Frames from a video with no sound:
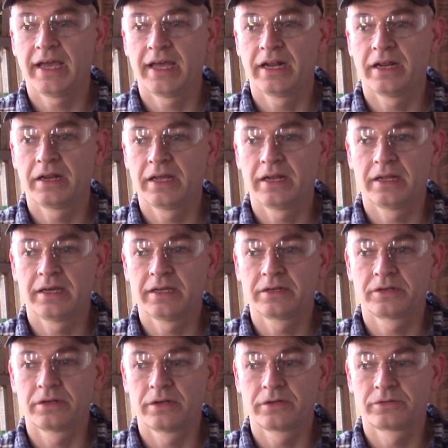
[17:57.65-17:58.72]
and
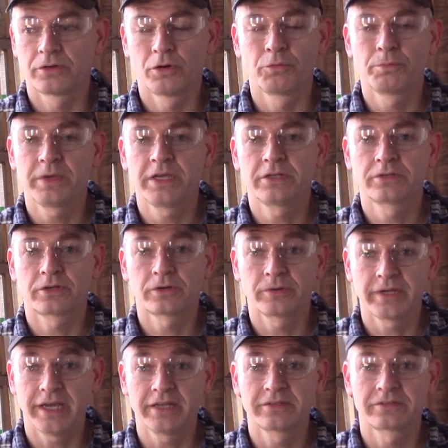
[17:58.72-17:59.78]
it drove me to
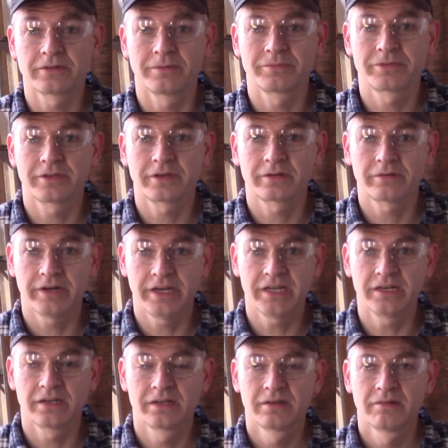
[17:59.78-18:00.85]
create something,
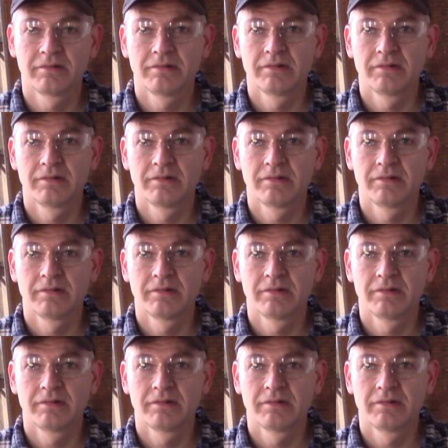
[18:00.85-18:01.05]
right?